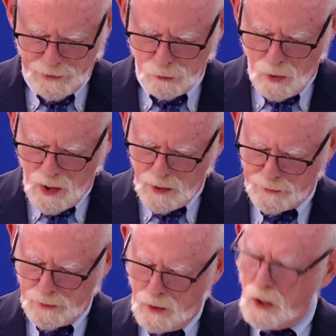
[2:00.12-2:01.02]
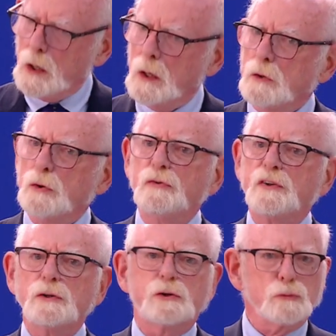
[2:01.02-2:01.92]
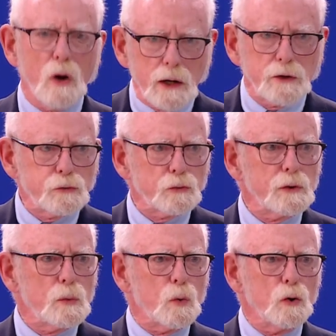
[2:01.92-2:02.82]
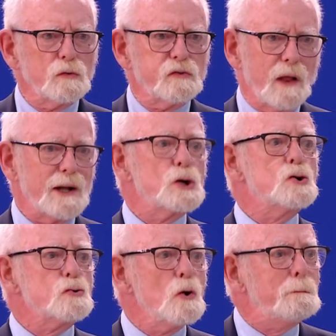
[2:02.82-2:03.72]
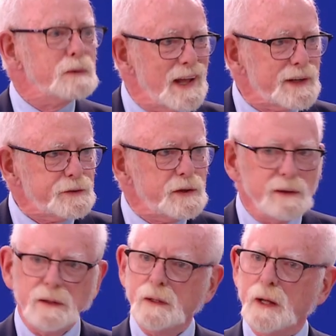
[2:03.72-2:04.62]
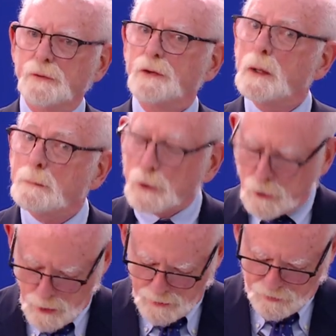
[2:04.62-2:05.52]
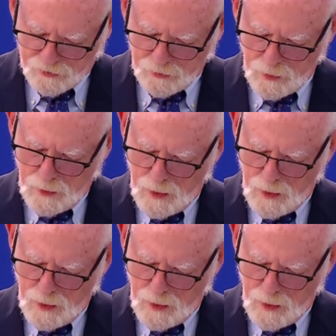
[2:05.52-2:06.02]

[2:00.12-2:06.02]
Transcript: Iran, using derogatory words like grouplet and hypocrites